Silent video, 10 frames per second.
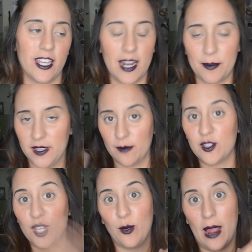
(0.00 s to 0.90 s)
it up because I'm
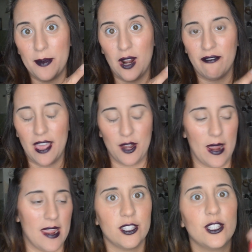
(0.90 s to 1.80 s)
just gonna wipe it off
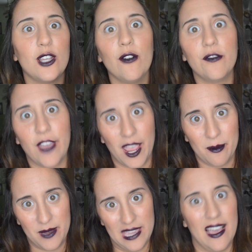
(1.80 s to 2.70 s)
anyway. It's so
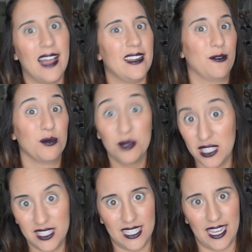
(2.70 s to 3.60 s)
vampy, and I
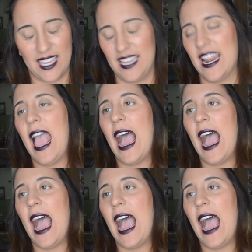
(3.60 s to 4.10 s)
really like it.